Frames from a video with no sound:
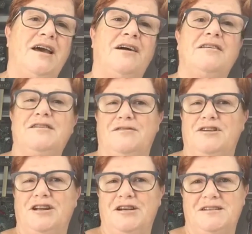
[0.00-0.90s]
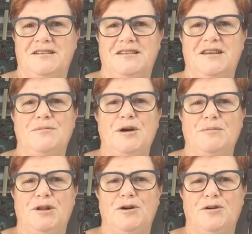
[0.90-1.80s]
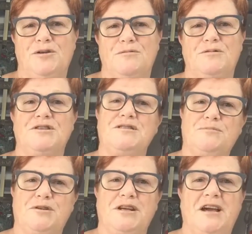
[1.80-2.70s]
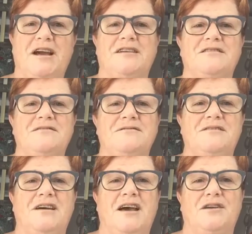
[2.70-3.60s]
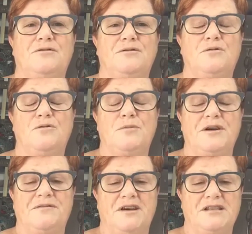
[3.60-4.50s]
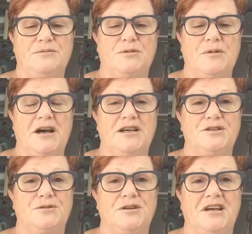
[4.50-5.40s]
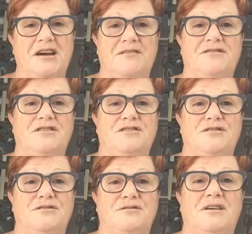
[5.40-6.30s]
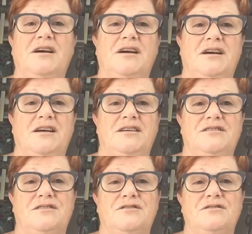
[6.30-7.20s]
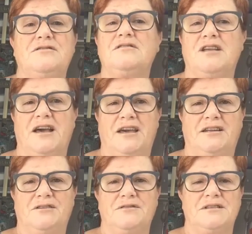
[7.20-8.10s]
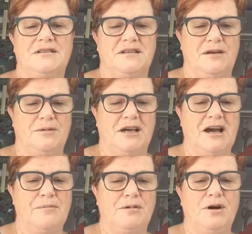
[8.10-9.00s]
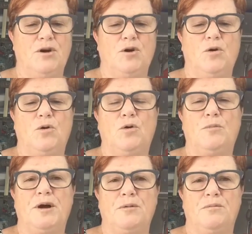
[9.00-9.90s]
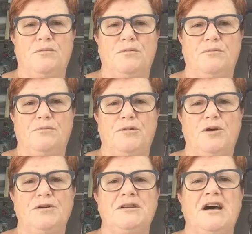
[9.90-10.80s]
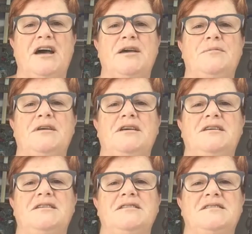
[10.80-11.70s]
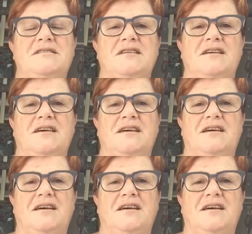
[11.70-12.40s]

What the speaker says: Now, if you'd like to see my blog, which is pretty active, and all my Facebook page, all you have to do is Google Anne Lewis Stamping Up, or my blog name is